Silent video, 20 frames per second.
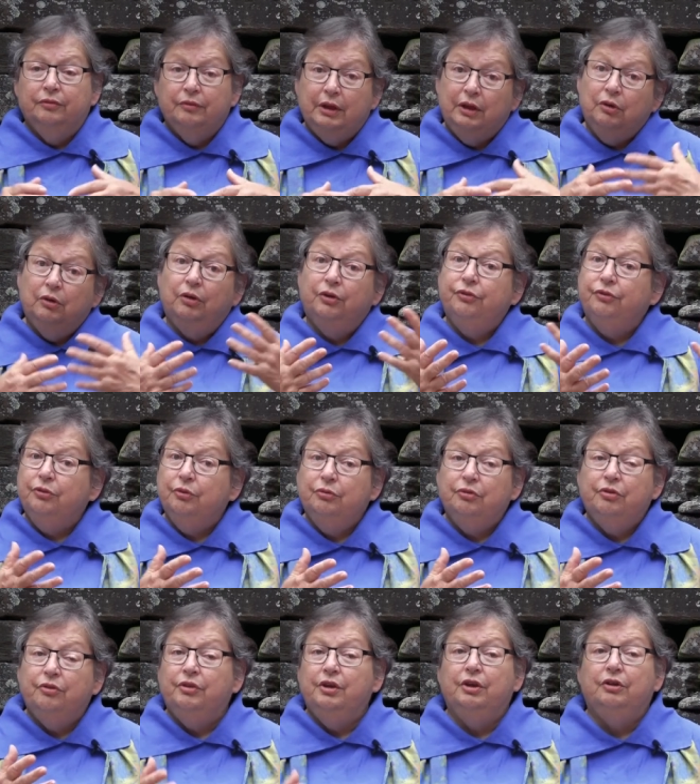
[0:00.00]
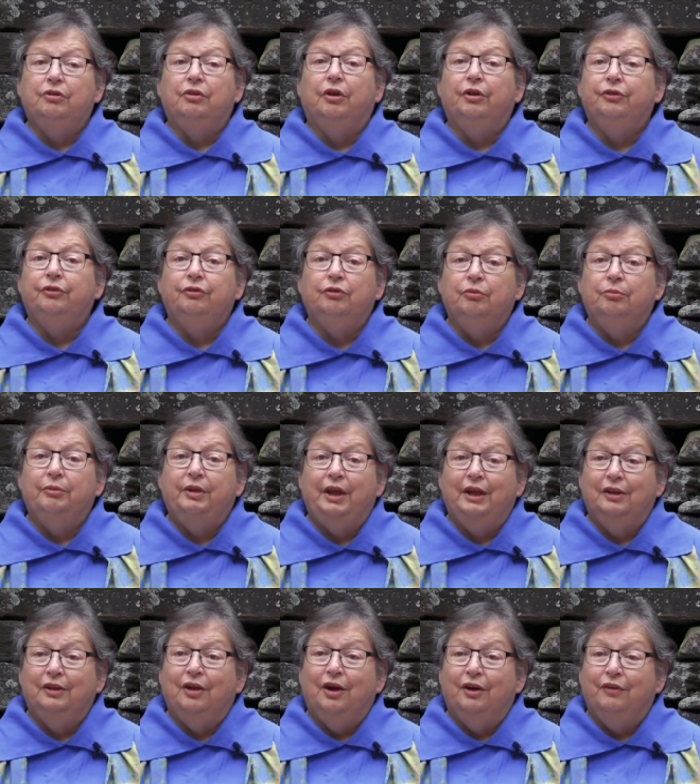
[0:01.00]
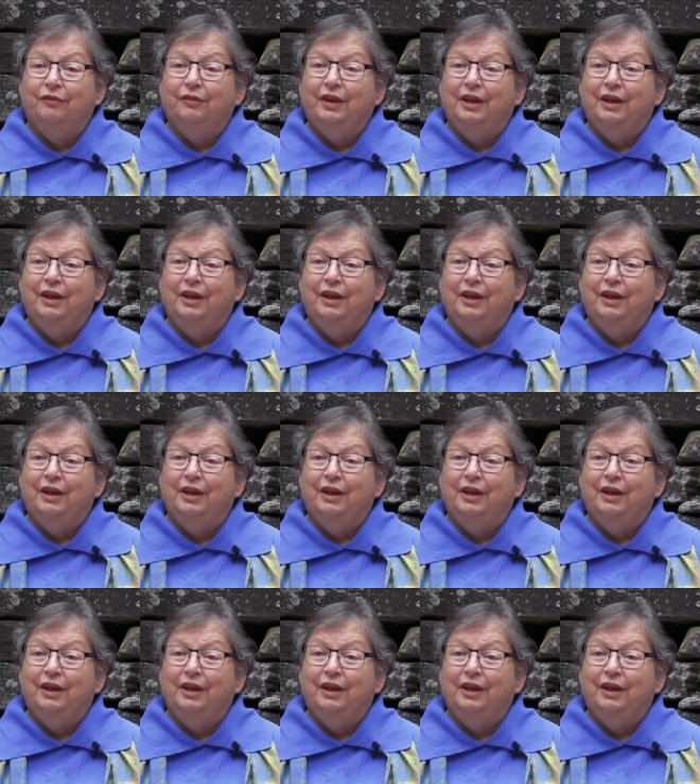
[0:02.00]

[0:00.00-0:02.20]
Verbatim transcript: and also to the adults whom they love.